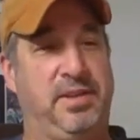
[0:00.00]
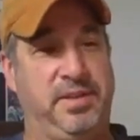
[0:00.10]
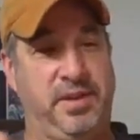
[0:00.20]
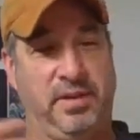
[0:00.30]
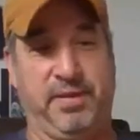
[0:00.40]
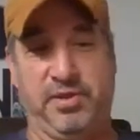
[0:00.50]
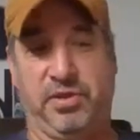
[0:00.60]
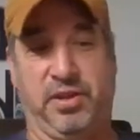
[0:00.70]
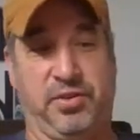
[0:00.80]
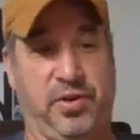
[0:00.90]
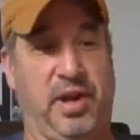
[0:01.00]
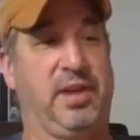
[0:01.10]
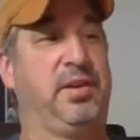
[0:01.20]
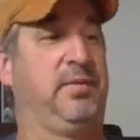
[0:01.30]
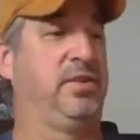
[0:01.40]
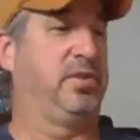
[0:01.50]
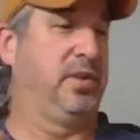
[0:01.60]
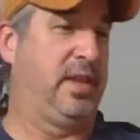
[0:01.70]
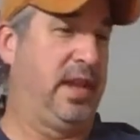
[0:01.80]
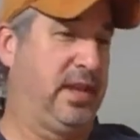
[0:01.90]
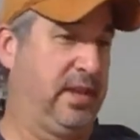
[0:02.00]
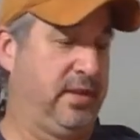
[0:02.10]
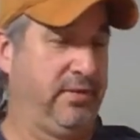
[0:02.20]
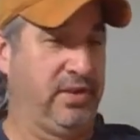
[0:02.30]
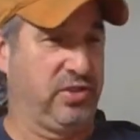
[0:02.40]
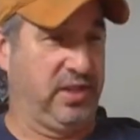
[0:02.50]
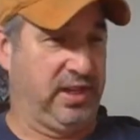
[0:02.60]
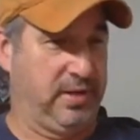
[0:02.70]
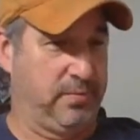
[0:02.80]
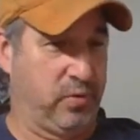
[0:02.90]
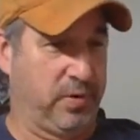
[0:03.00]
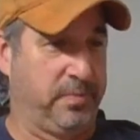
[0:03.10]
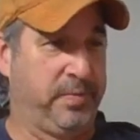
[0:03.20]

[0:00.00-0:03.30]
they're eventually going to try it. They're eventually going to like it. They're eventually going to eat it more.